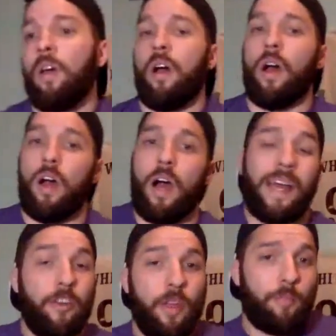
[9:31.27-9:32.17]
I
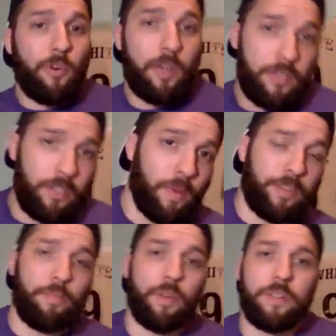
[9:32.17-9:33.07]
do like Brooks. You
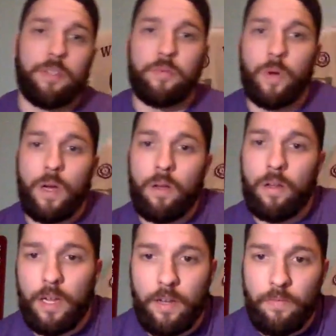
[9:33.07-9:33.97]
mentioned Brooks as well.
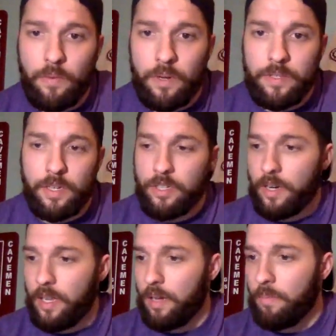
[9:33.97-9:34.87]
I definitely want to touch on
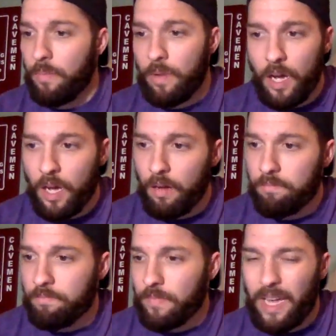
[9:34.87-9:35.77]
him.
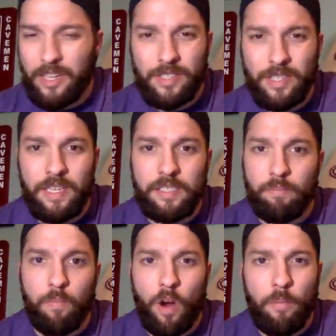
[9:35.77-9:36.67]
I just think he's a
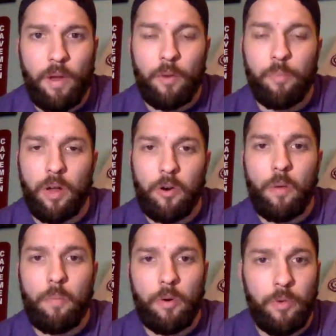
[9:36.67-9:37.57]
way better putter on
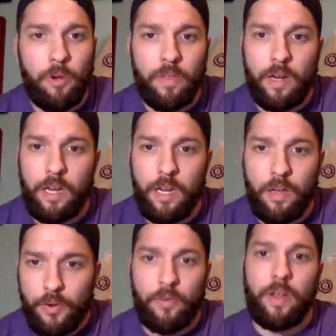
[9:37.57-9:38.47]
Bermuda than any
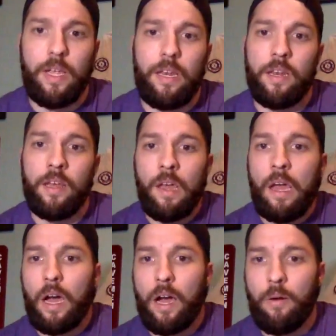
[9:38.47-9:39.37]
other green.
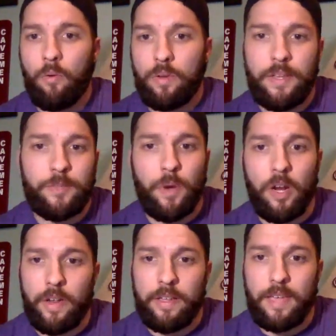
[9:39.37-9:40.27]
Once his
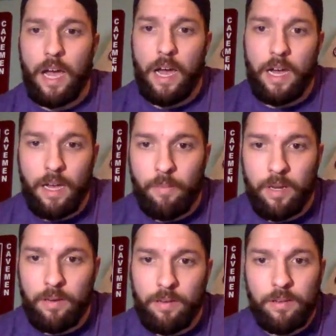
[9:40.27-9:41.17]
putter gets hot, I
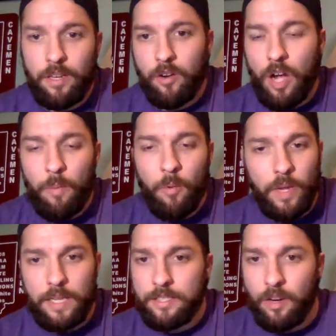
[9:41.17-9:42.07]
mean, you know, a couple
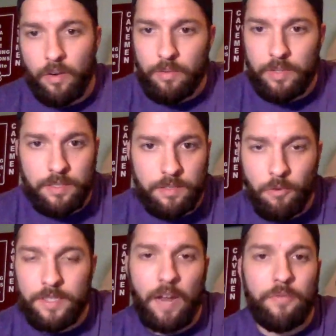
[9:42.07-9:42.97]
weekends ago, he was
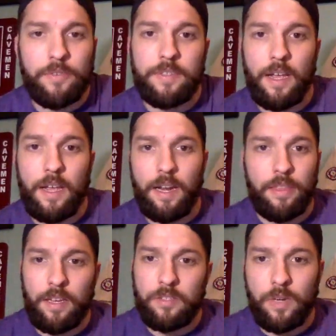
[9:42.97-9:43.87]
tied for second, I
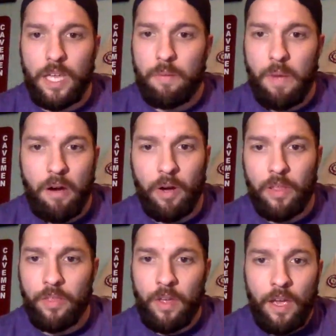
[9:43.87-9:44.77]
think is what he came out
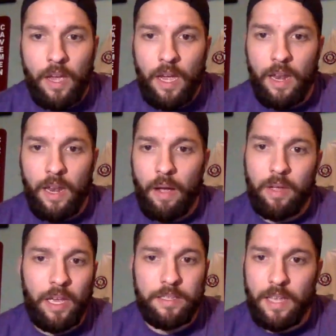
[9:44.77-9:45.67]
with. And he
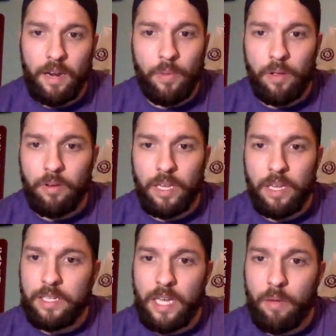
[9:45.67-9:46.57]
has that ability
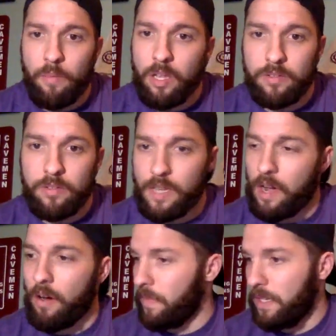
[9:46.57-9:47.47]
anytime he goes out
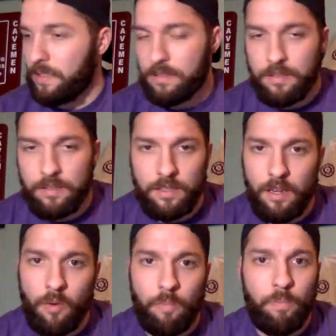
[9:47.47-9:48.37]
on these, you
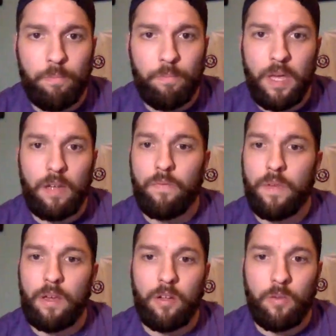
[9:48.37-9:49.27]
know, big
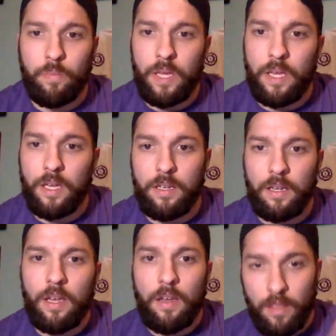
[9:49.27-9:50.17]
field,
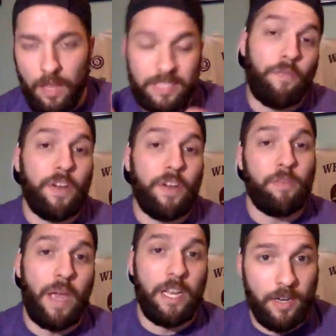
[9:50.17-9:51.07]
it's the 5th
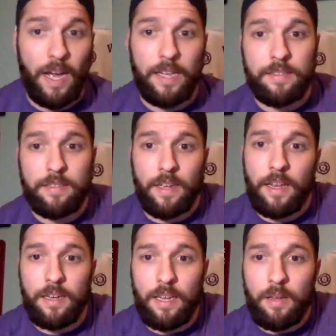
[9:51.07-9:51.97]
major, guys.
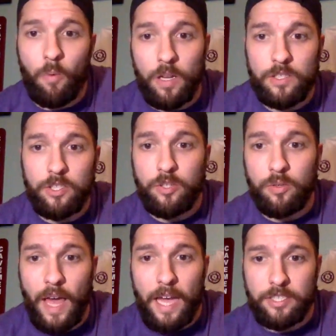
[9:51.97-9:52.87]
And he won 2
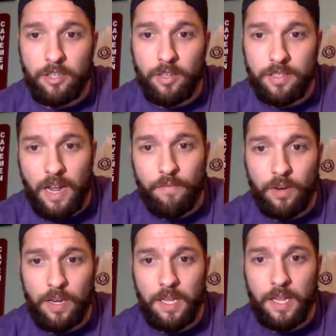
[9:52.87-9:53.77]
last year. Let's not
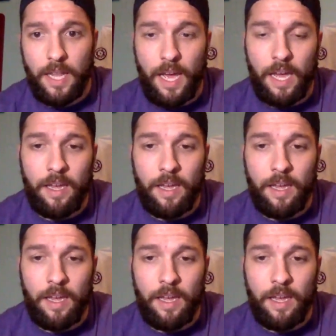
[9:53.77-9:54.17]
forget that.